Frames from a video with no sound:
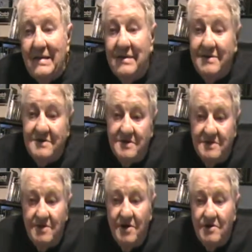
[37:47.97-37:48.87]
you
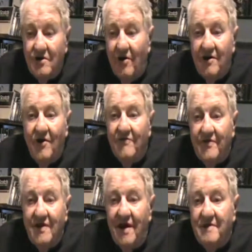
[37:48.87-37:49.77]
can talk an
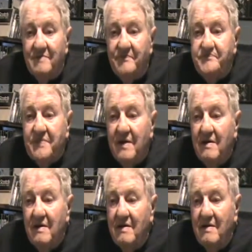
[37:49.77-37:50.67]
awful lot
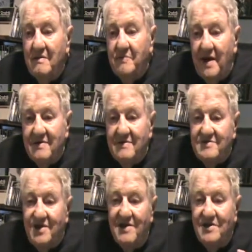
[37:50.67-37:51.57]

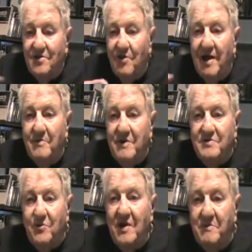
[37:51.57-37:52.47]
about shades of gray in
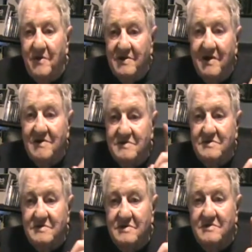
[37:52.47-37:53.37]
between, but
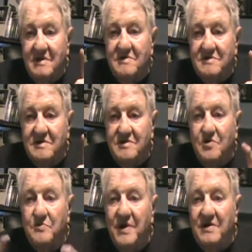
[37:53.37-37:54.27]
there's the
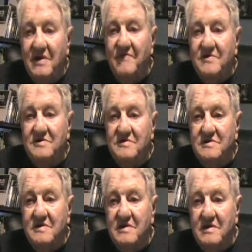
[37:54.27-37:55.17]
two big
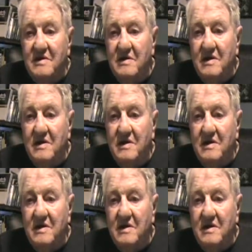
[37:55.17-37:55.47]
differences in the thing.